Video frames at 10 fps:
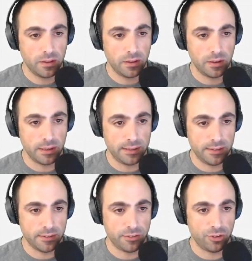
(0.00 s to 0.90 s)
I
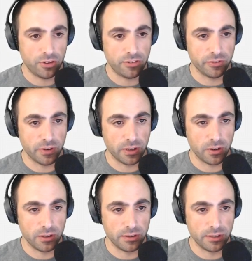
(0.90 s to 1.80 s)
did this justify
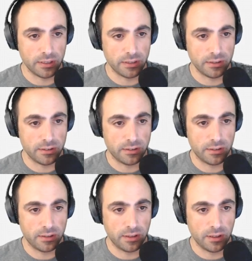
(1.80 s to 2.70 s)
content,
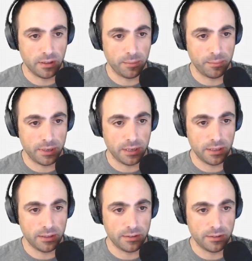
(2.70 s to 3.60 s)
and I did